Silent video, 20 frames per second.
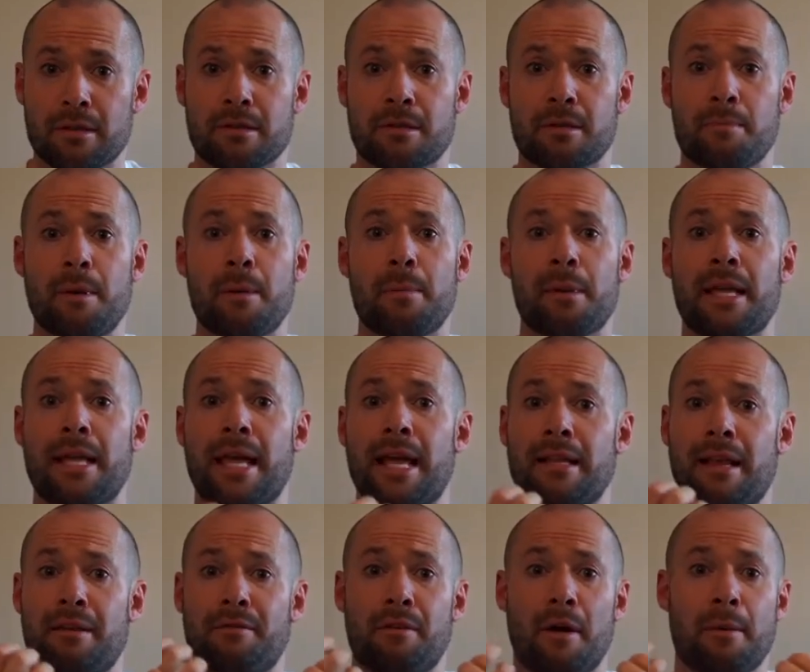and some people can
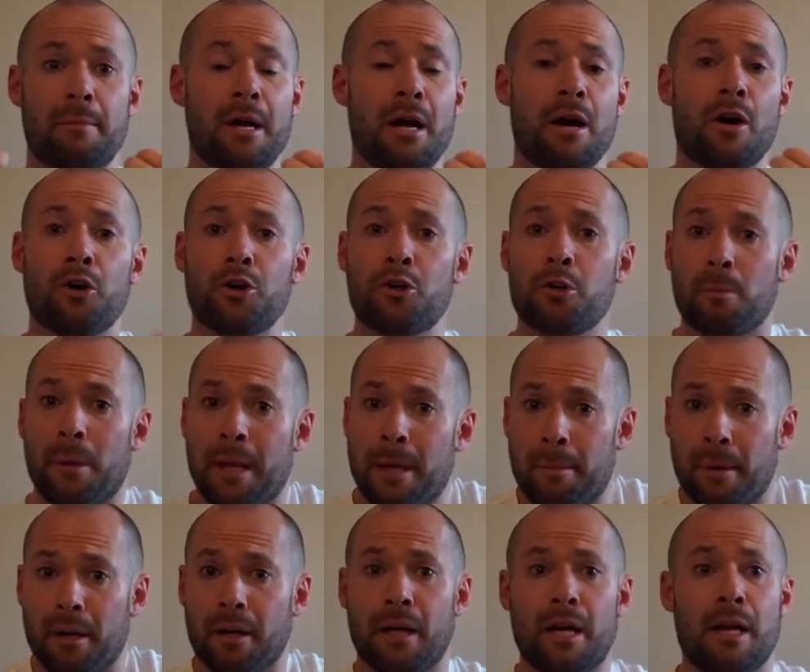get that from other
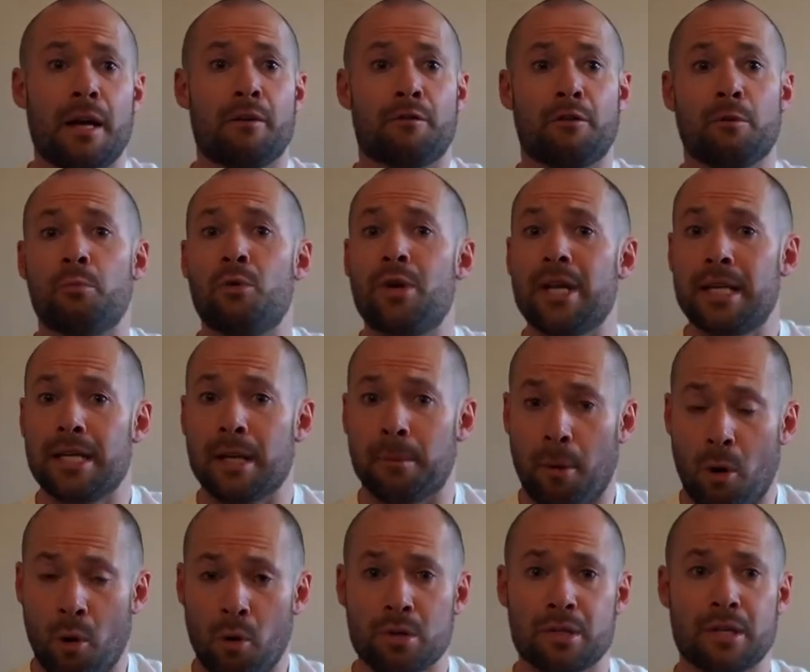people, from reading a
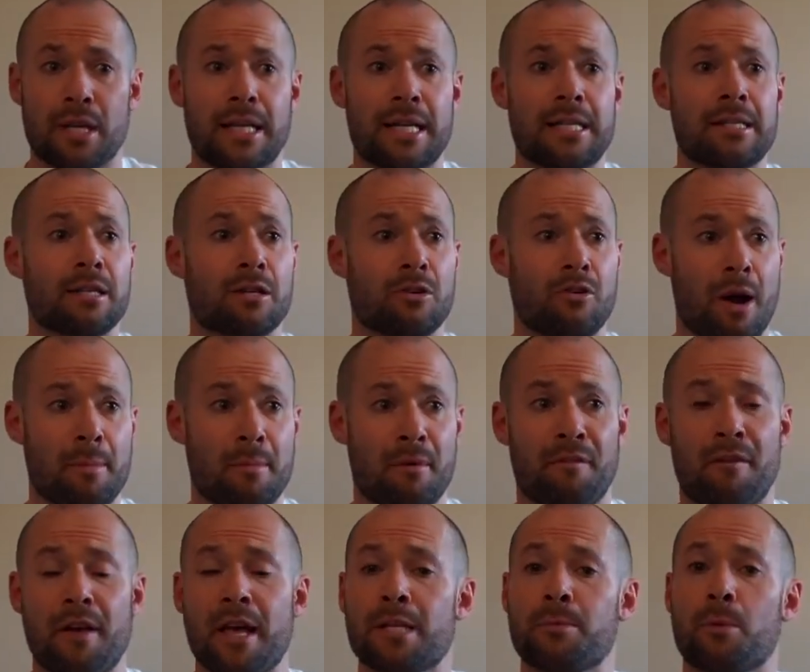post on Instagram or
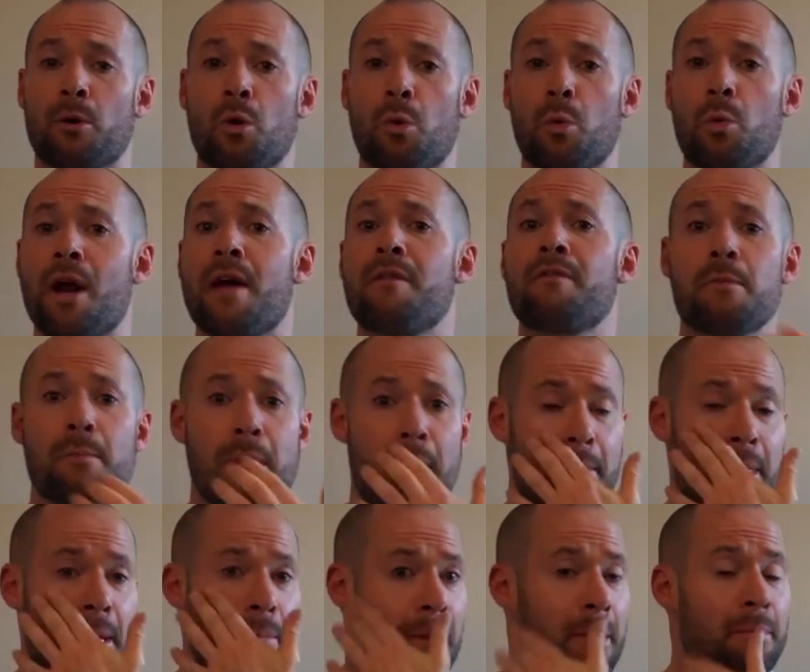Facebook or whatever it may
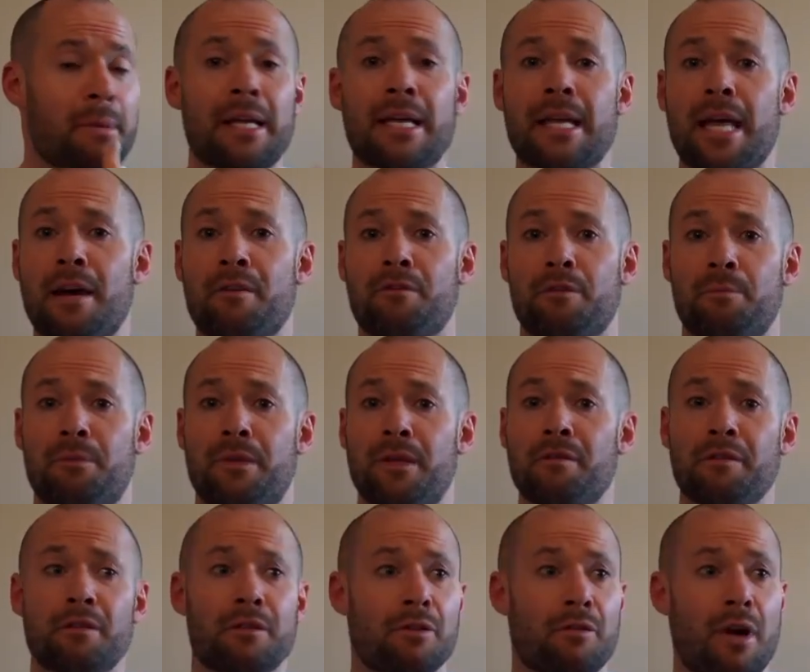be. People can get it from
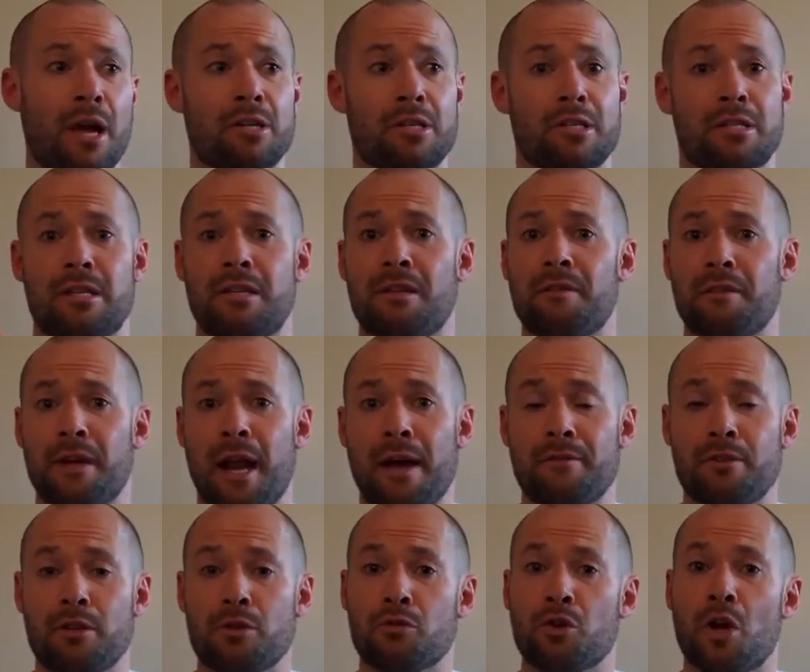different directions, different
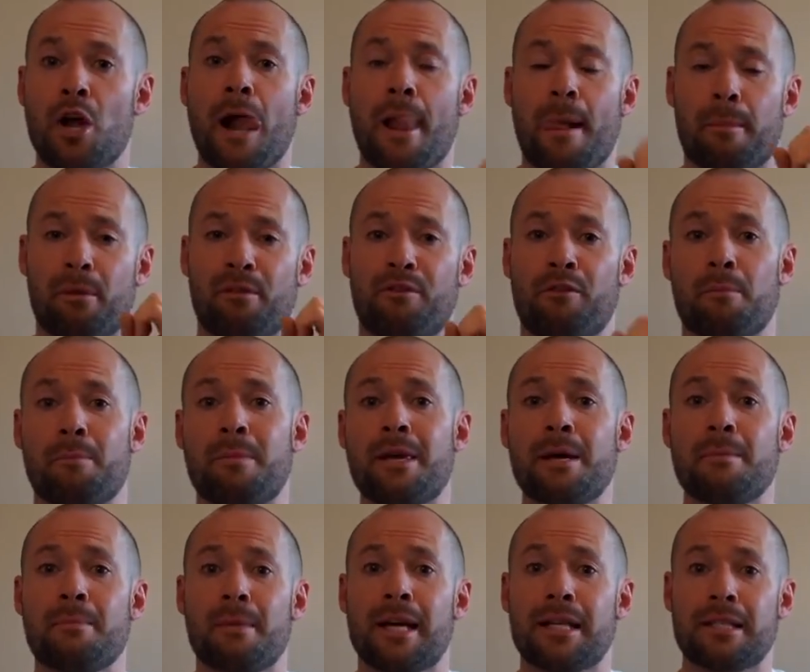avenues. But for
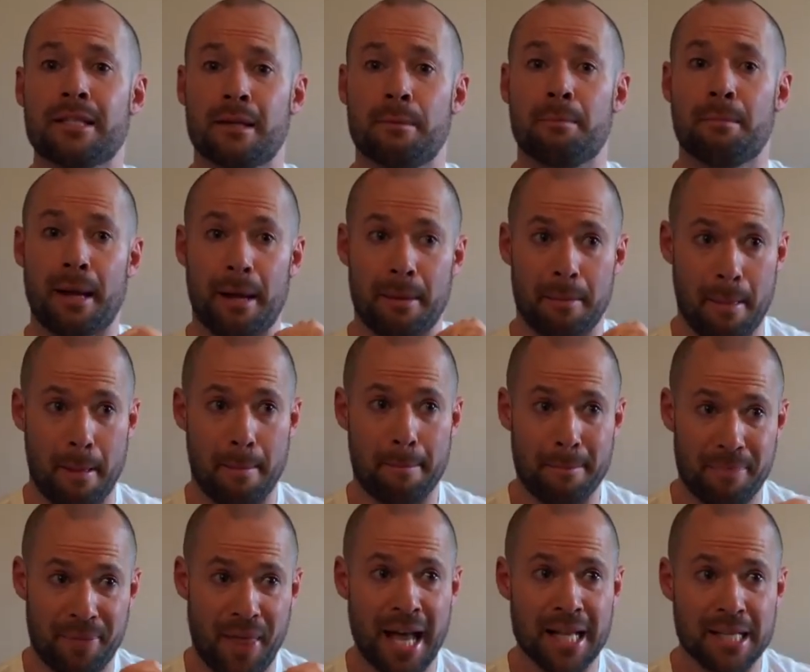me and
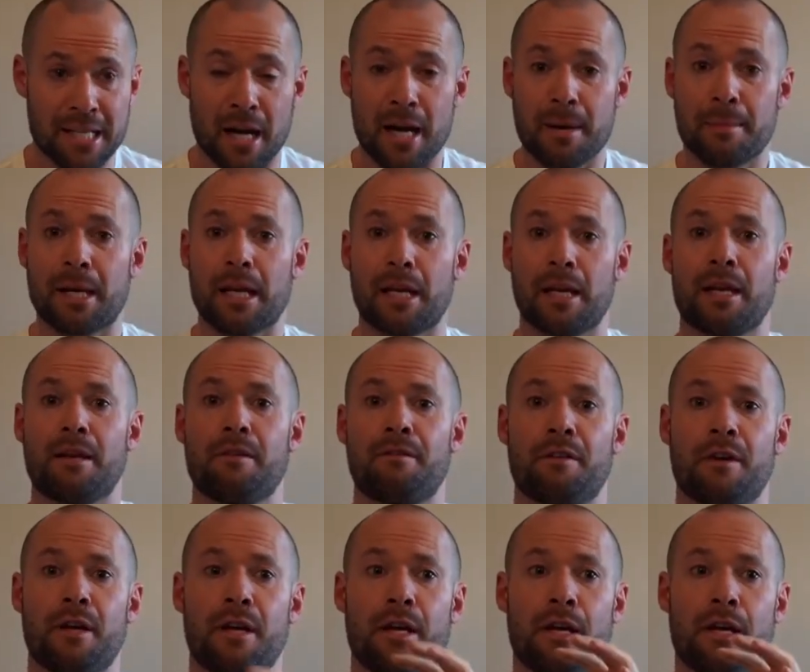that time of the life,